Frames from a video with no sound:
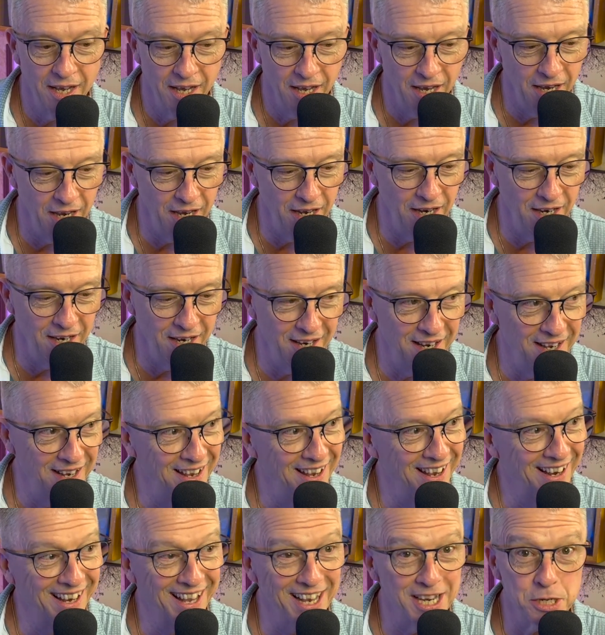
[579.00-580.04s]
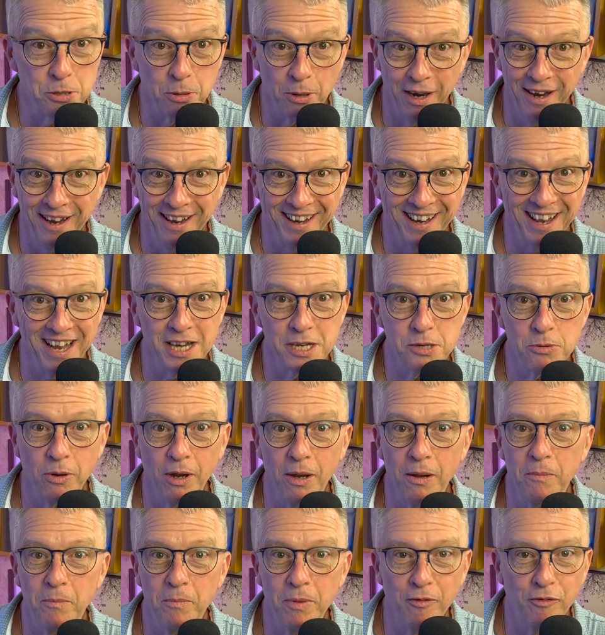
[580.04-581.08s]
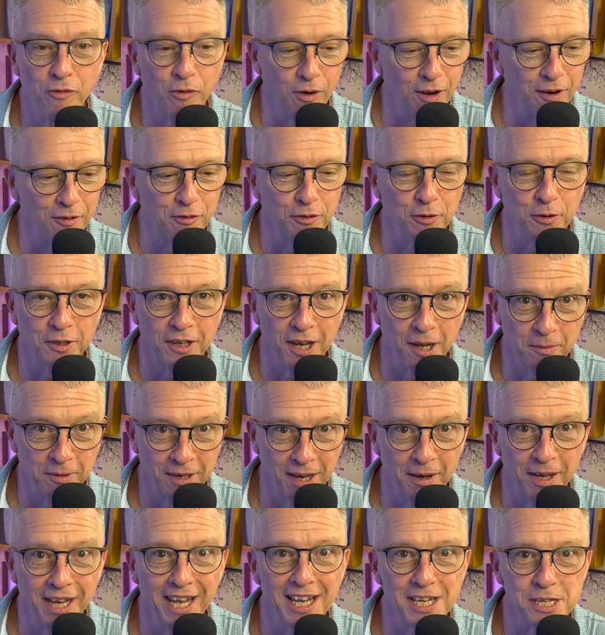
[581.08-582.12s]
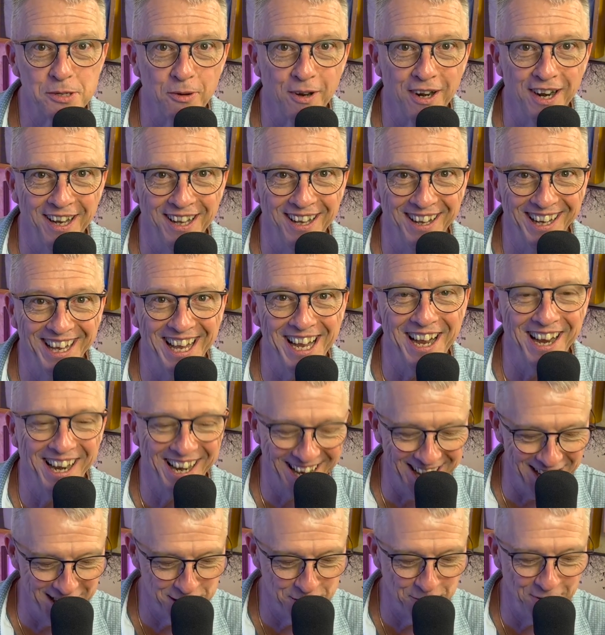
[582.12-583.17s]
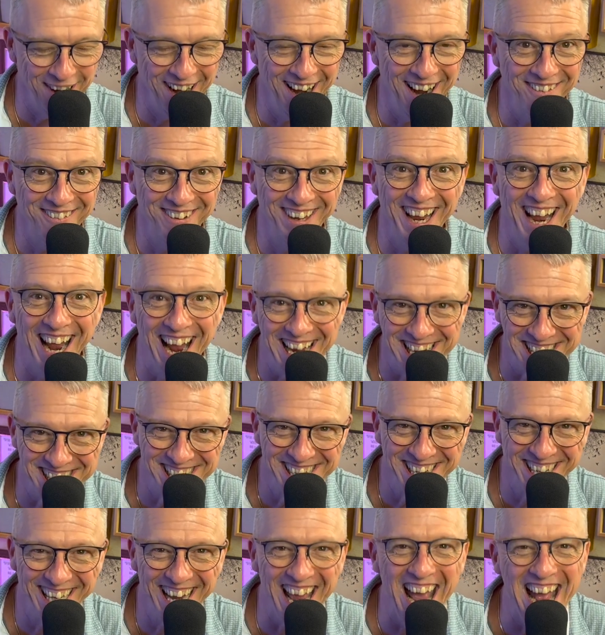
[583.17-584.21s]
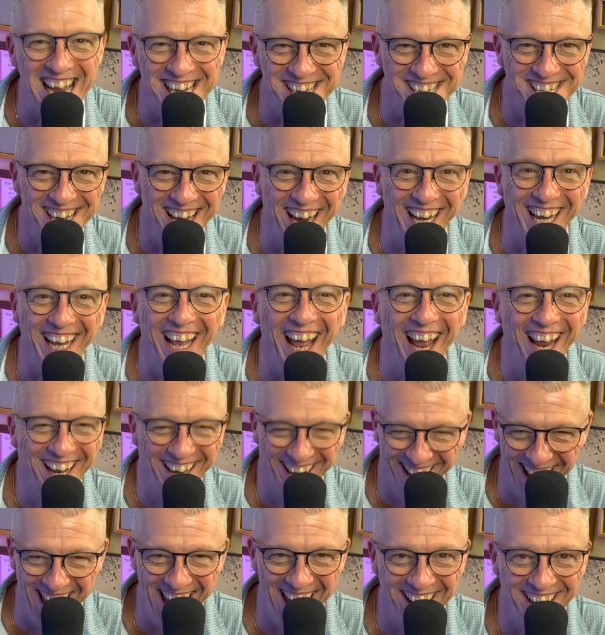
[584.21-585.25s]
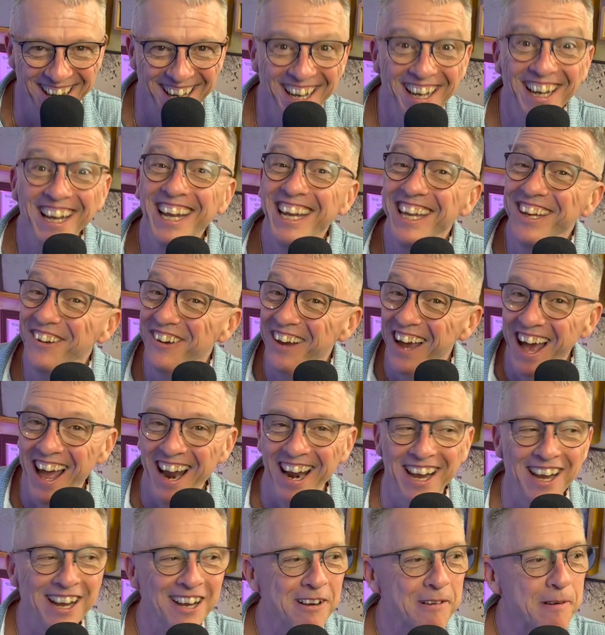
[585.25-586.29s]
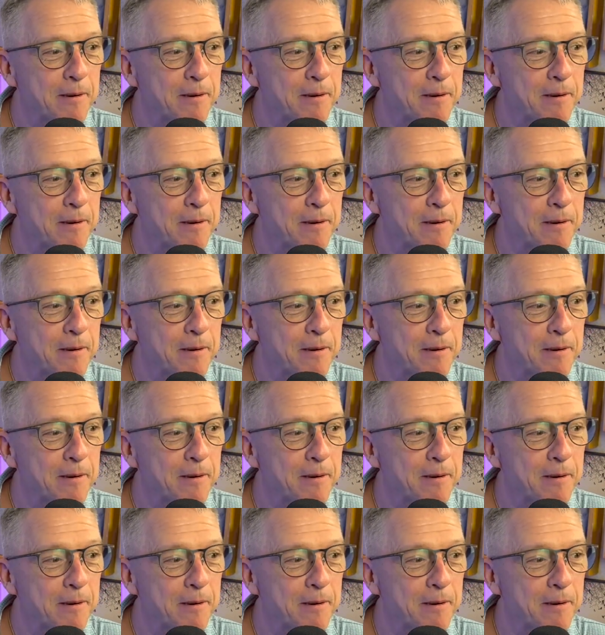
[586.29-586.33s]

And guess what? Guess what? Before the fruit cup can. Guess what? I get. Guess what happened? Guess. Guess. I got. You got it.